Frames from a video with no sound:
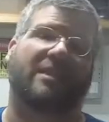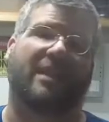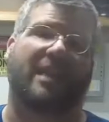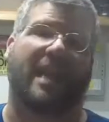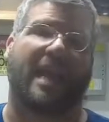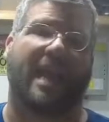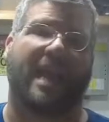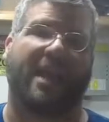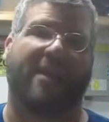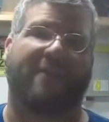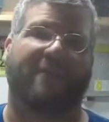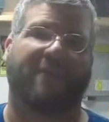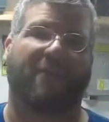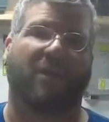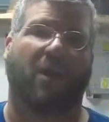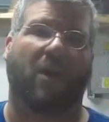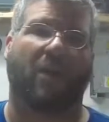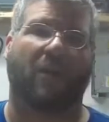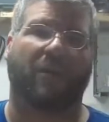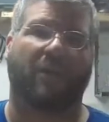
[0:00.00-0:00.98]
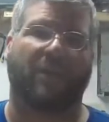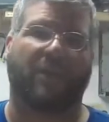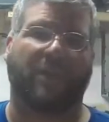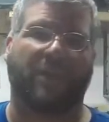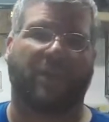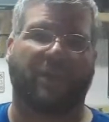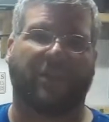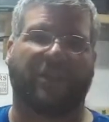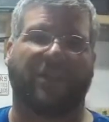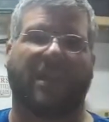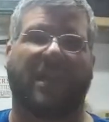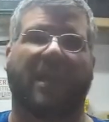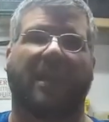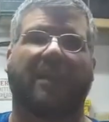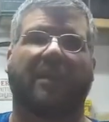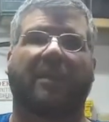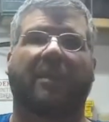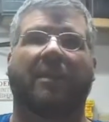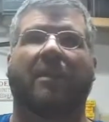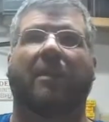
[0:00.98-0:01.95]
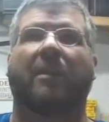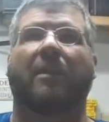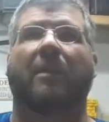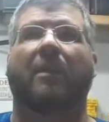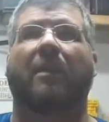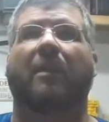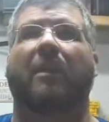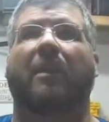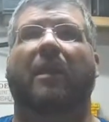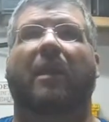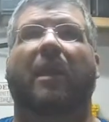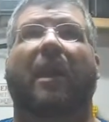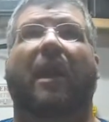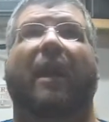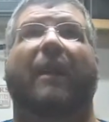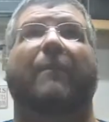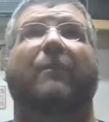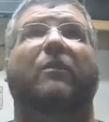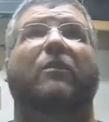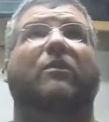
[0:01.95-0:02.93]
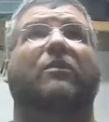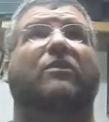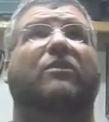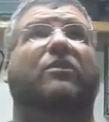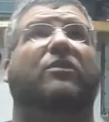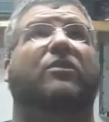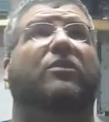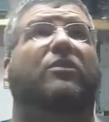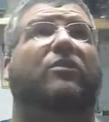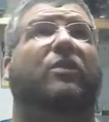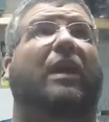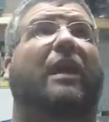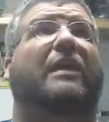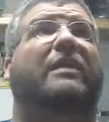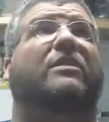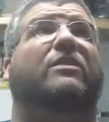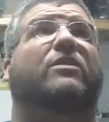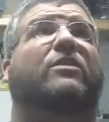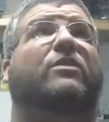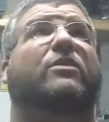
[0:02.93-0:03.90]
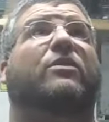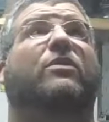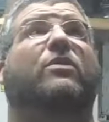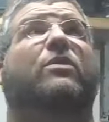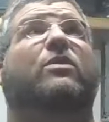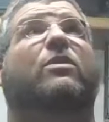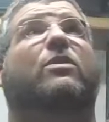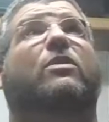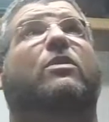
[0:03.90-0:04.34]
they have on this shed. I'm going to try to,